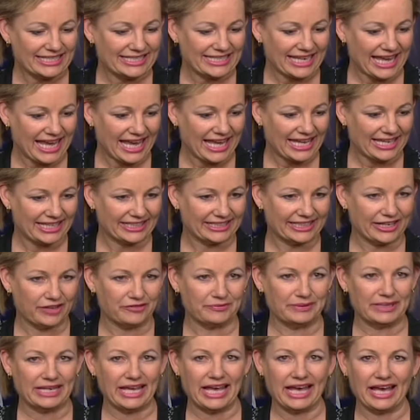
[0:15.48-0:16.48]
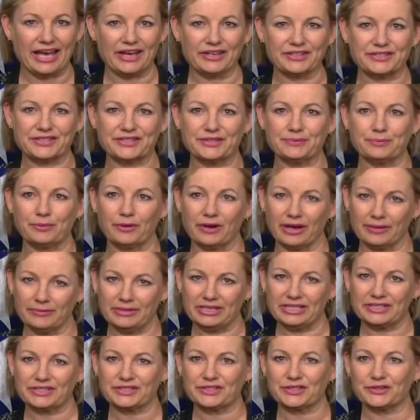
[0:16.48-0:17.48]
Today at Government House, the
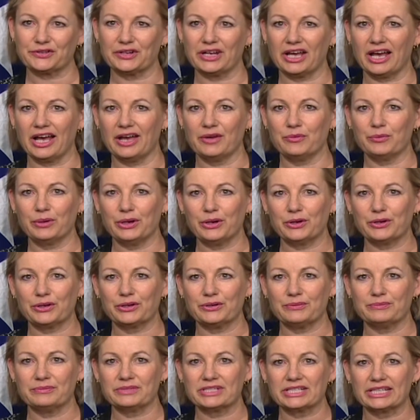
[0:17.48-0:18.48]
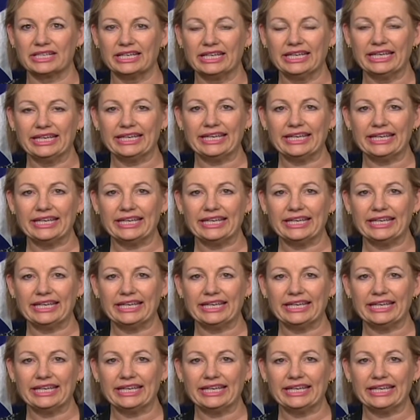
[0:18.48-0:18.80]
Prime Minister and I welcomed